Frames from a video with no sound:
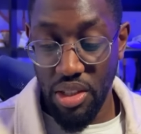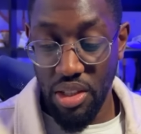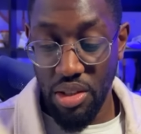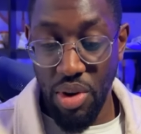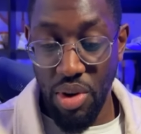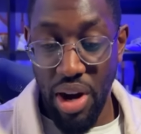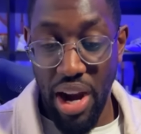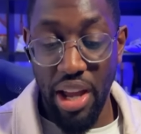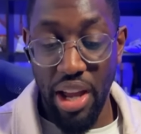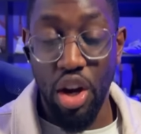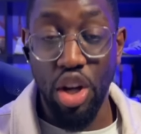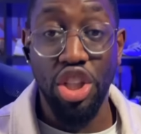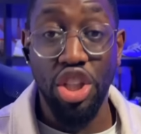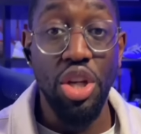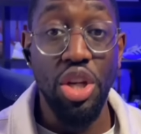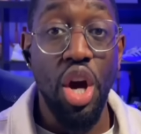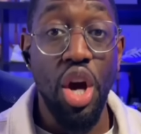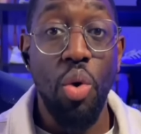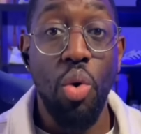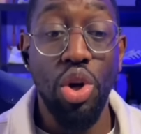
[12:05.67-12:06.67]
Right?
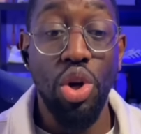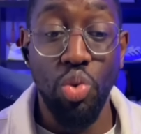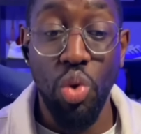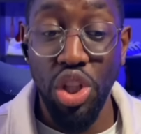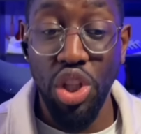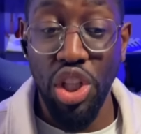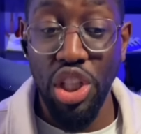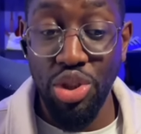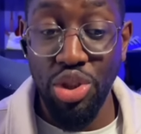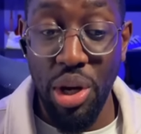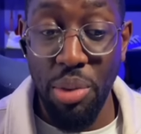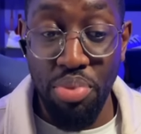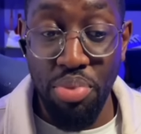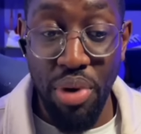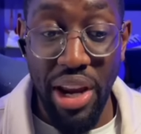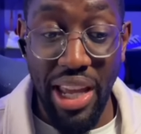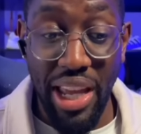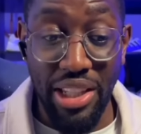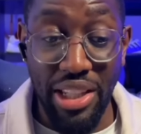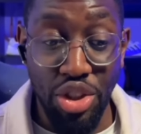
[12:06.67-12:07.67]
Because what she's trying to
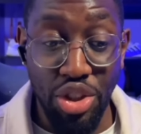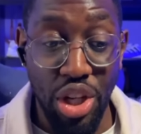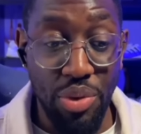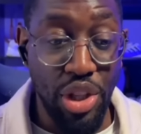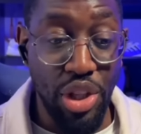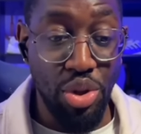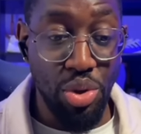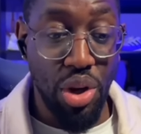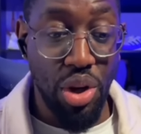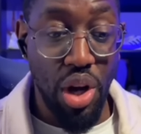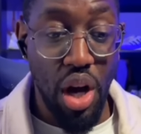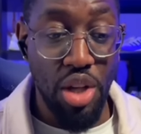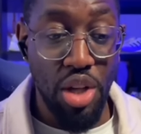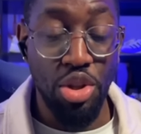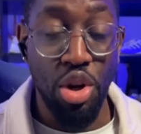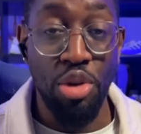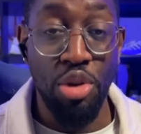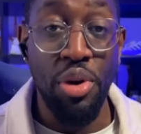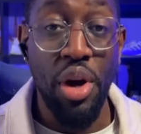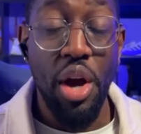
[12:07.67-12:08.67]
break is a generational curse
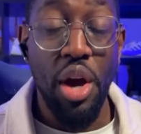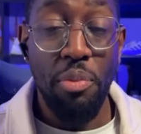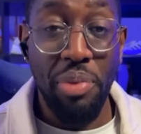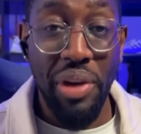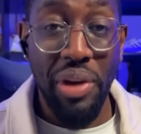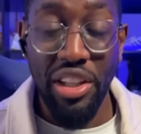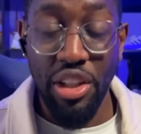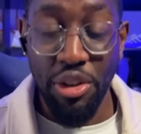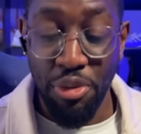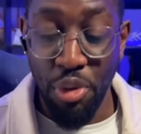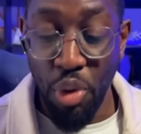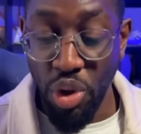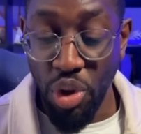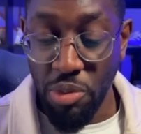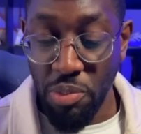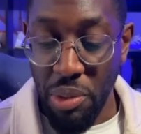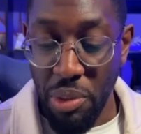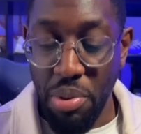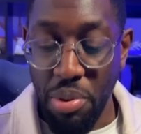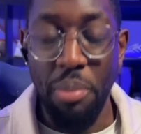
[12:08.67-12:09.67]
of being divorced.
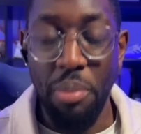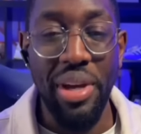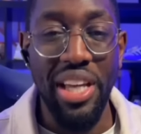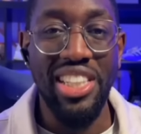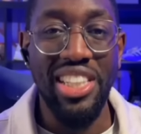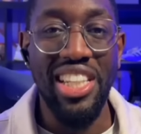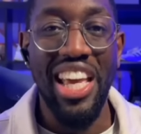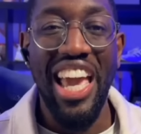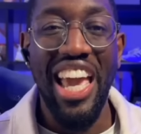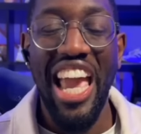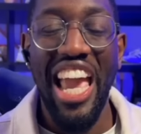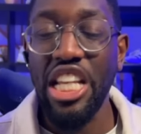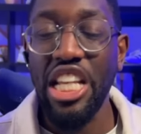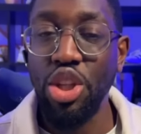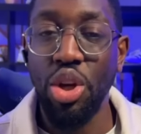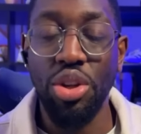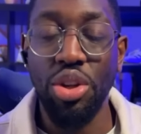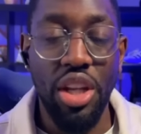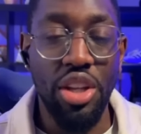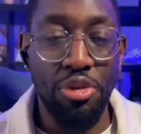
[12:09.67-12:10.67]
But the problem is, it's
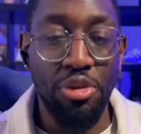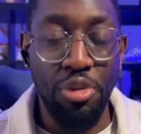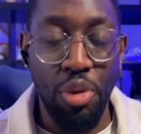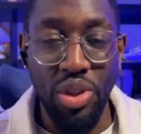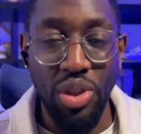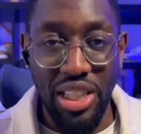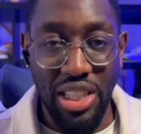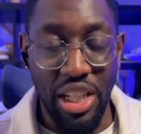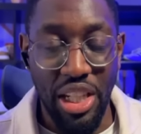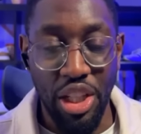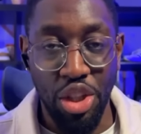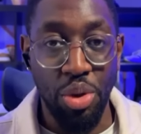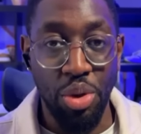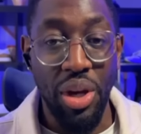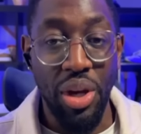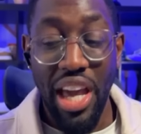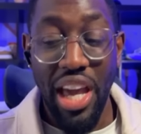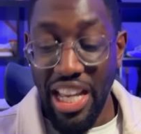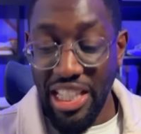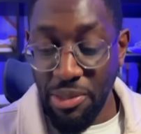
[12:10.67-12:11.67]
not the divorce that's an issue,
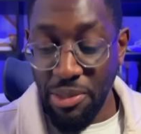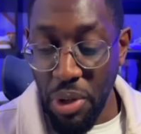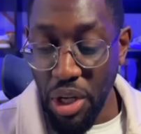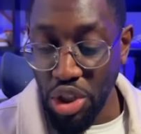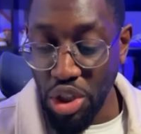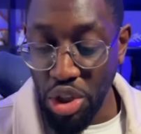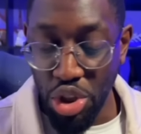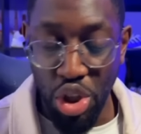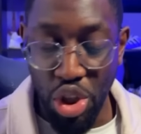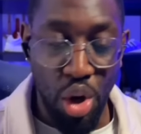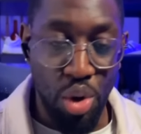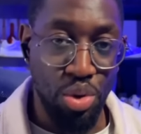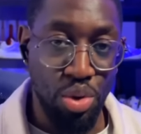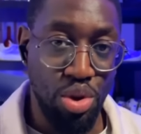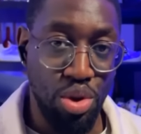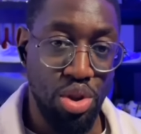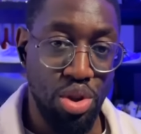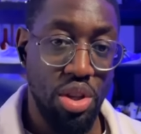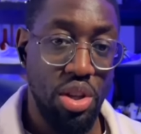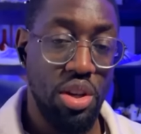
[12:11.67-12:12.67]
it's the person you chose.